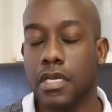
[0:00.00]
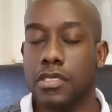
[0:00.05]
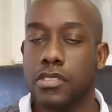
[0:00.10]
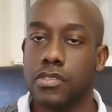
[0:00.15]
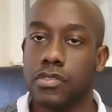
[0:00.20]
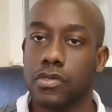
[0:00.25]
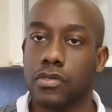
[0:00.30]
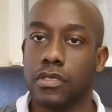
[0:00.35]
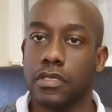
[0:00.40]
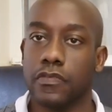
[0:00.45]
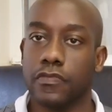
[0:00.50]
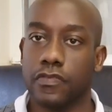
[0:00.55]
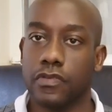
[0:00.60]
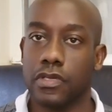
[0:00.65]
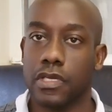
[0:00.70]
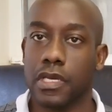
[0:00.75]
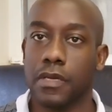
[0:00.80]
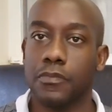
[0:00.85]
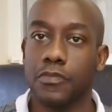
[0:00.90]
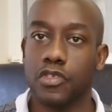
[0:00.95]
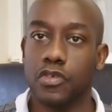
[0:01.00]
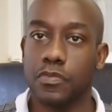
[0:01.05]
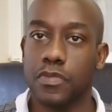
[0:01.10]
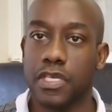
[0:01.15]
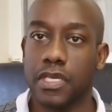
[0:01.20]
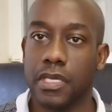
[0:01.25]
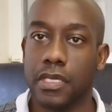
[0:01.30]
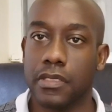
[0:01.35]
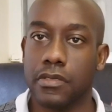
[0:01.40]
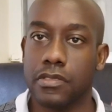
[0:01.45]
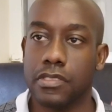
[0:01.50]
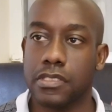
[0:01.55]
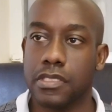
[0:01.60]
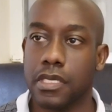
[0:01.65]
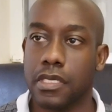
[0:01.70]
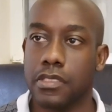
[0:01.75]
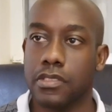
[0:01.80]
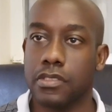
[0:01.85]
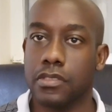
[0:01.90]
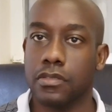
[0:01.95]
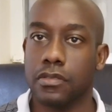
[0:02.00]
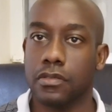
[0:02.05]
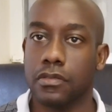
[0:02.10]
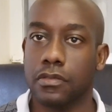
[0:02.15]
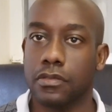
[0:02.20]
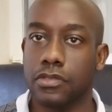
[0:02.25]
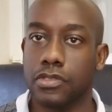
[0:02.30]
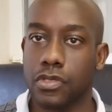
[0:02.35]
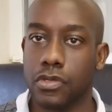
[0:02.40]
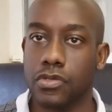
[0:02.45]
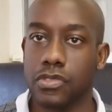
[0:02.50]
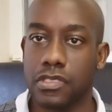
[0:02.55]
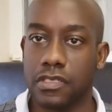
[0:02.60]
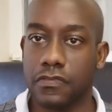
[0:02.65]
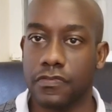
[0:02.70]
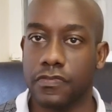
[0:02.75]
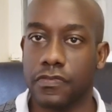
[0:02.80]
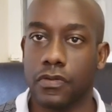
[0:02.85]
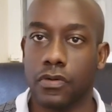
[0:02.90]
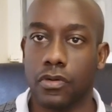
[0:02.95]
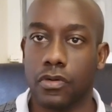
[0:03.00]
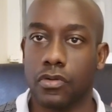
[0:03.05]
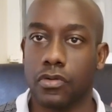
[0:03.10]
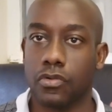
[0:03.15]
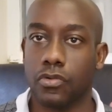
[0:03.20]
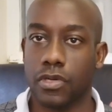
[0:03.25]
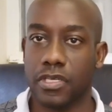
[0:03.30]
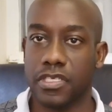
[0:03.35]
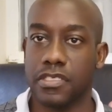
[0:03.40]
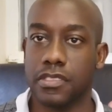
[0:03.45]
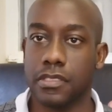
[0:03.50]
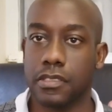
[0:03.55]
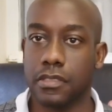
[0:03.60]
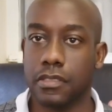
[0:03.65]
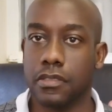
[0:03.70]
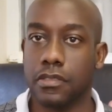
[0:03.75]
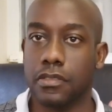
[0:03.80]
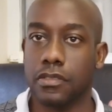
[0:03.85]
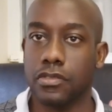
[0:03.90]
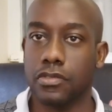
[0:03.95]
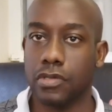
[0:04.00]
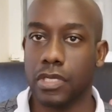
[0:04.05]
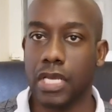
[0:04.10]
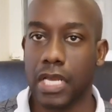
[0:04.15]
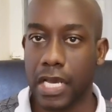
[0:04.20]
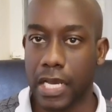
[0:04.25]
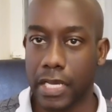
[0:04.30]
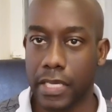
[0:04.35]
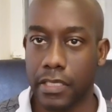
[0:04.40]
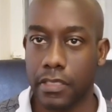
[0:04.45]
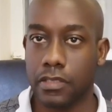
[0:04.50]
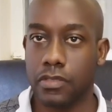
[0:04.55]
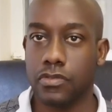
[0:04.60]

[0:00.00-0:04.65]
So if you come to me and you say Joseph or Kwesi, you're lying.